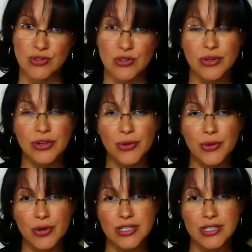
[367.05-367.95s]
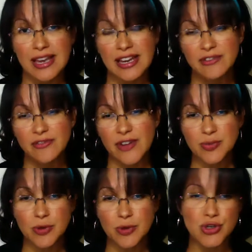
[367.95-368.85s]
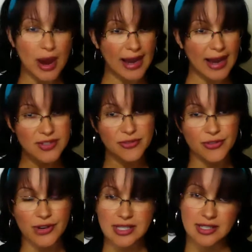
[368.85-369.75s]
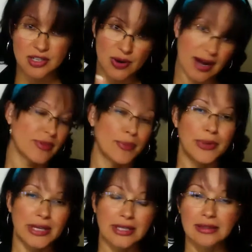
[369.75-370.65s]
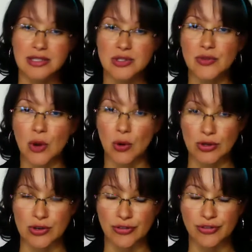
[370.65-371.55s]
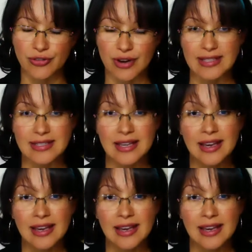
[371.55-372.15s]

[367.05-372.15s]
So in other words, in Facebook you add some friends and you have a big list of all your friends.